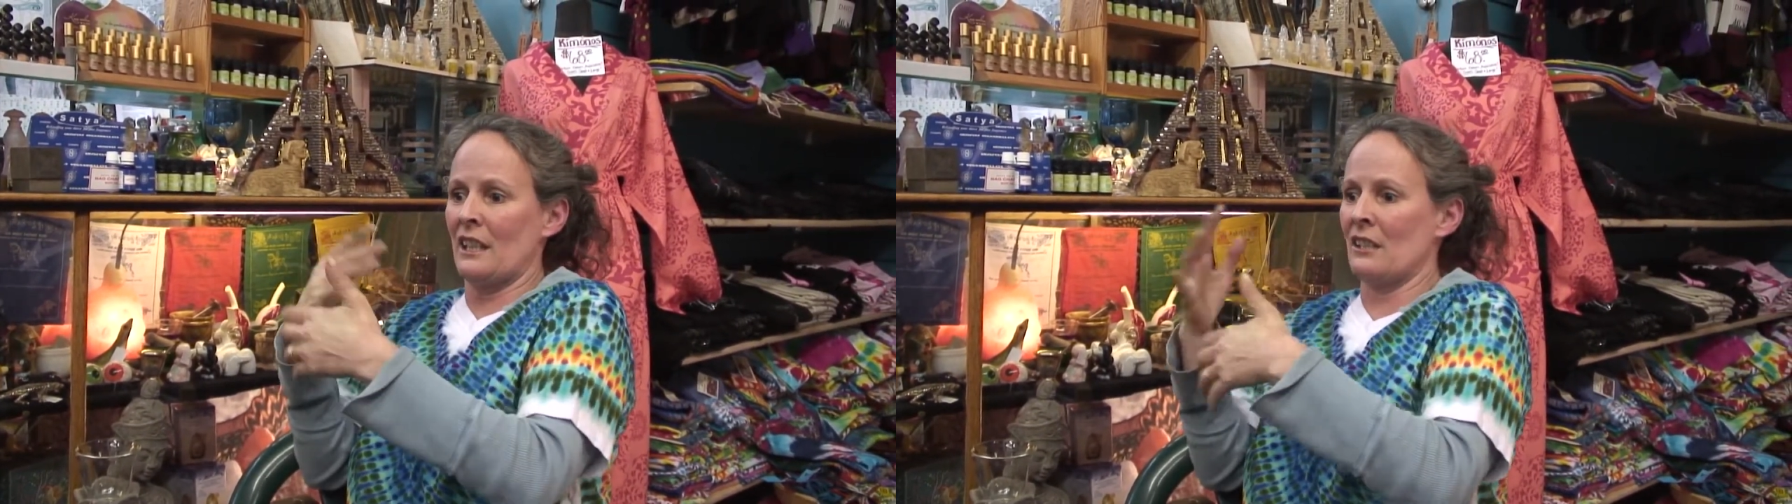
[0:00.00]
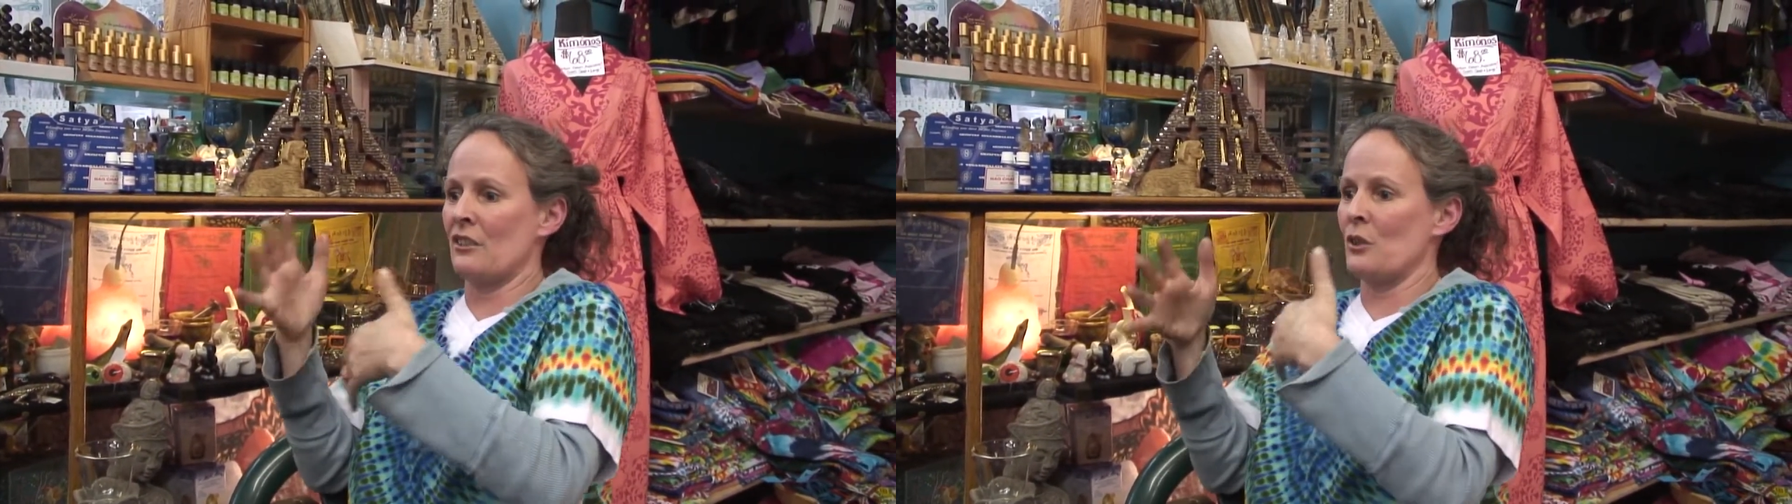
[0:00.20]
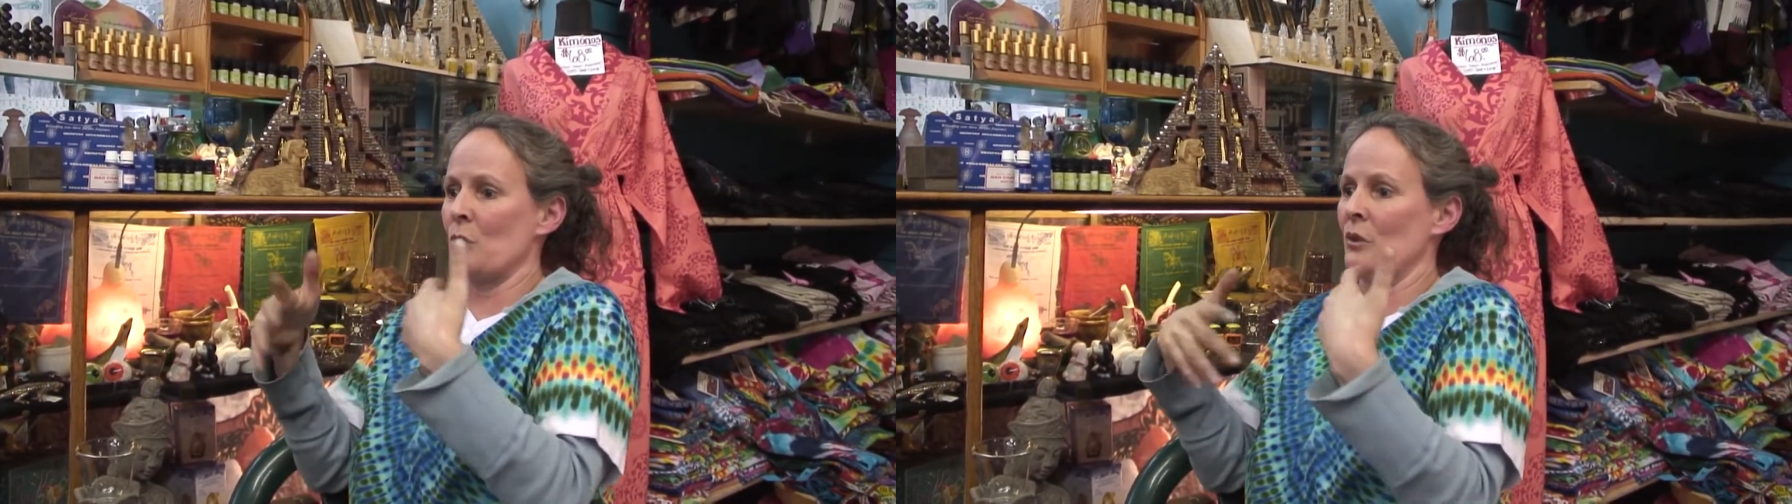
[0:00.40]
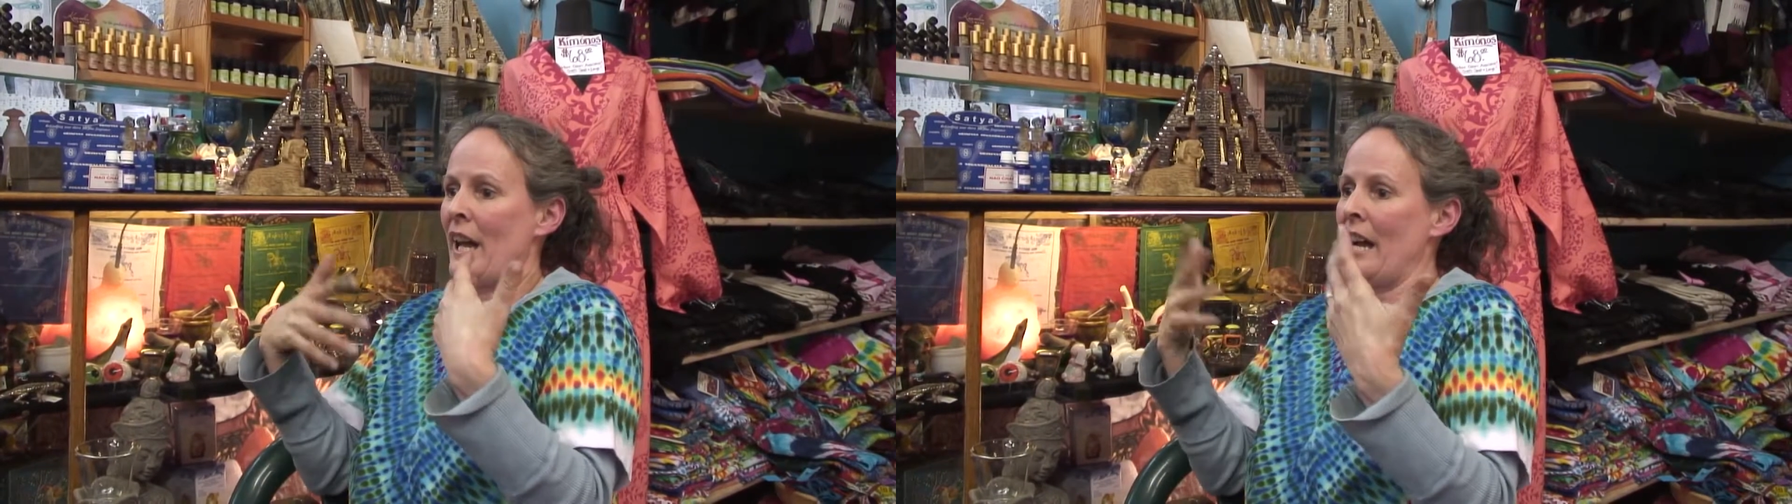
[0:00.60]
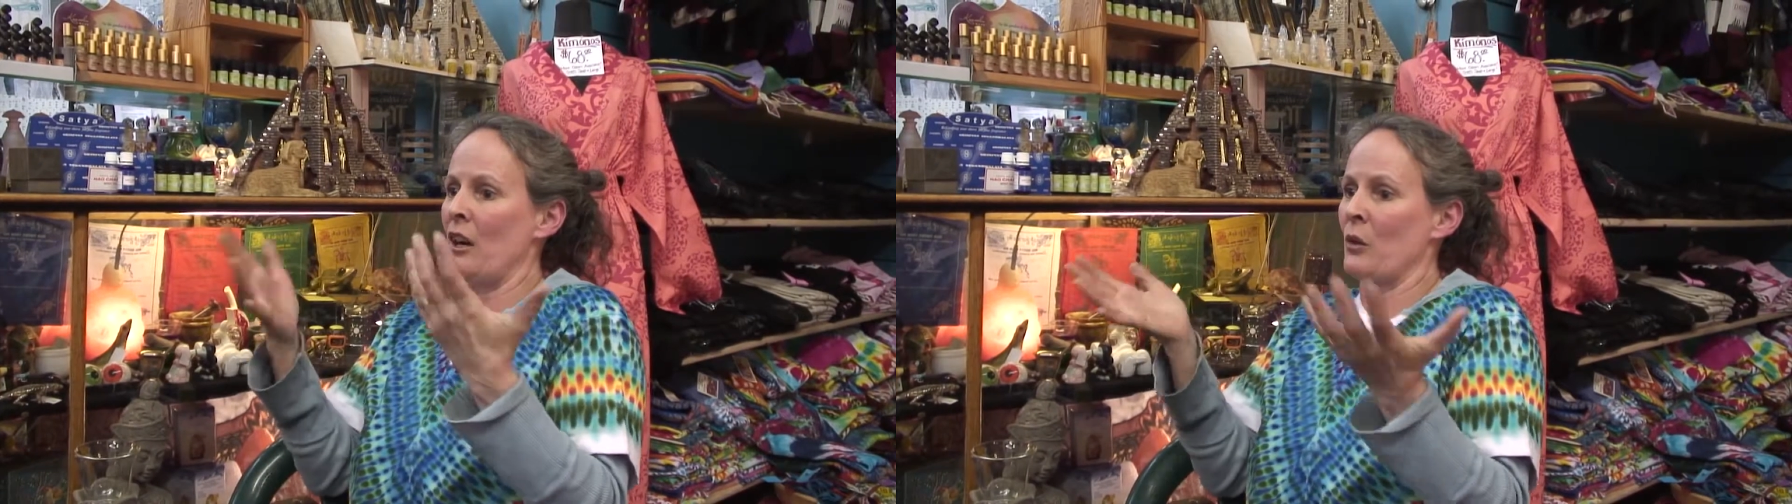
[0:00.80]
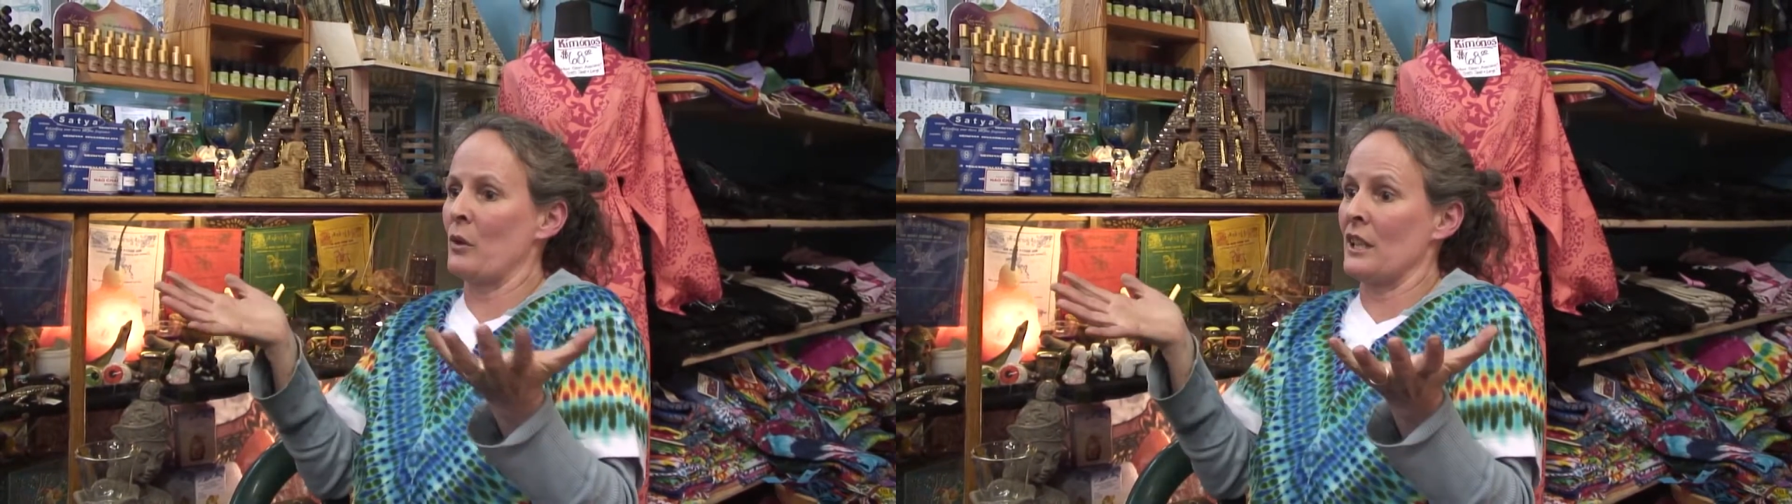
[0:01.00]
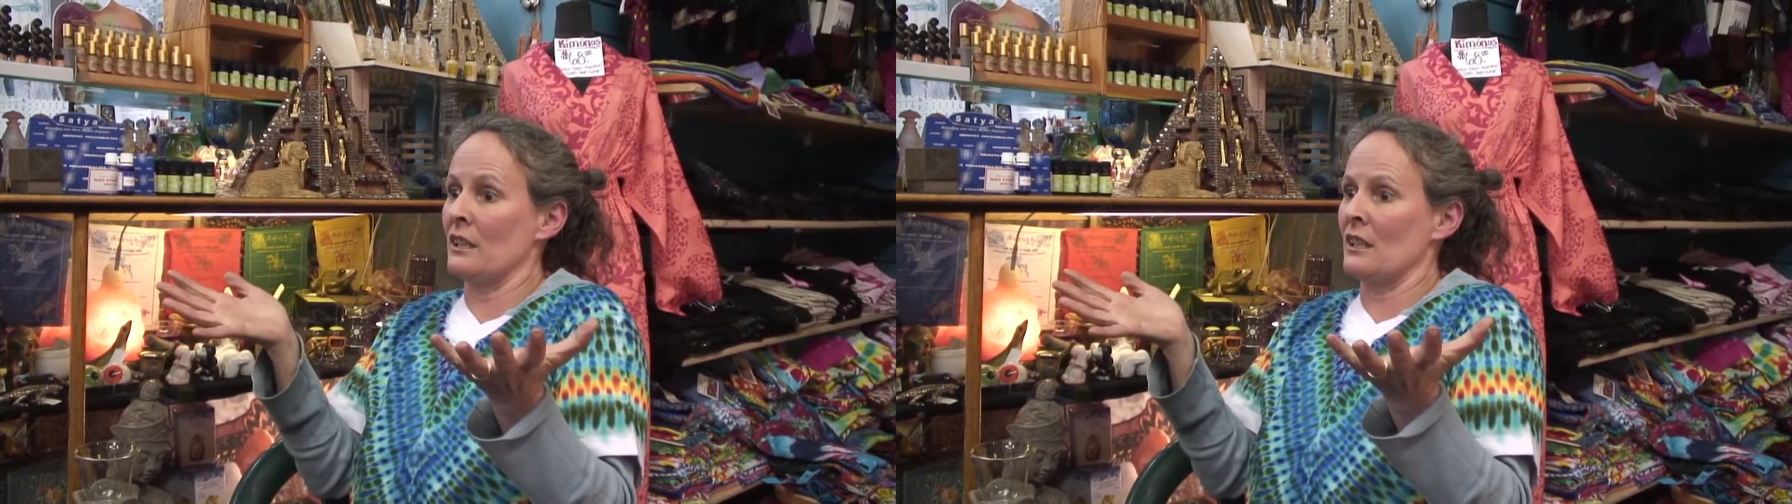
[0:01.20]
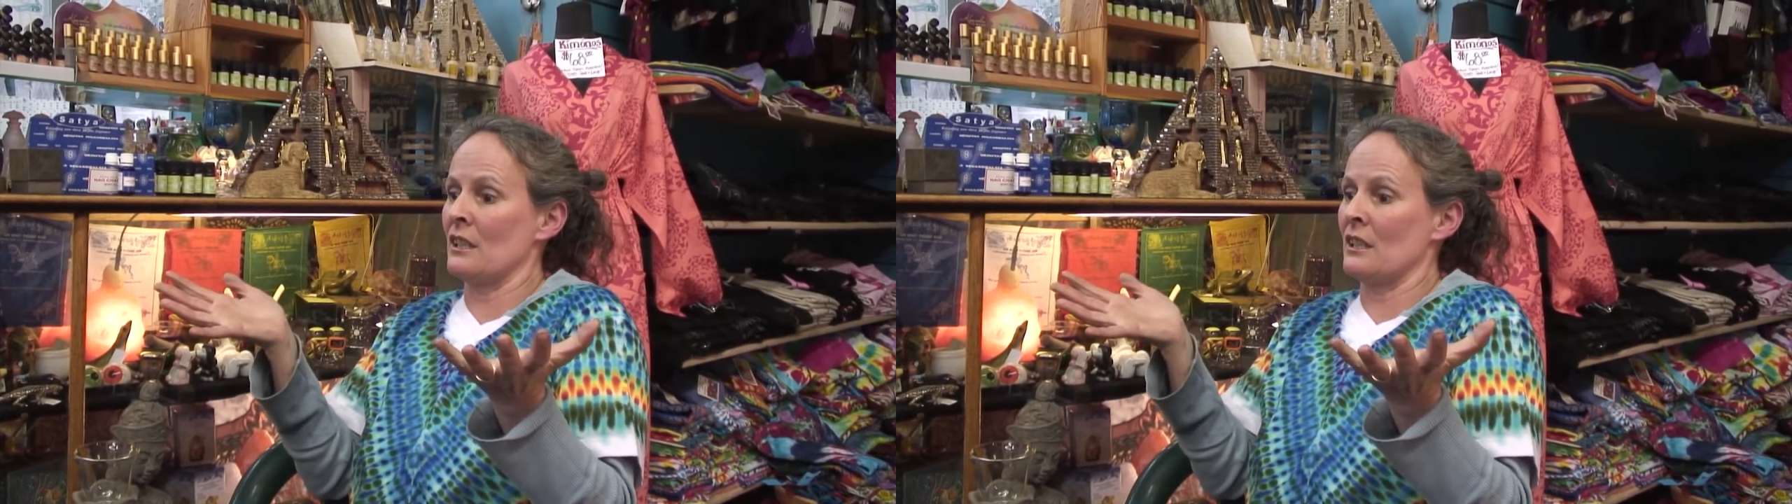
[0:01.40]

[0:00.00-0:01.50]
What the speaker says: into now it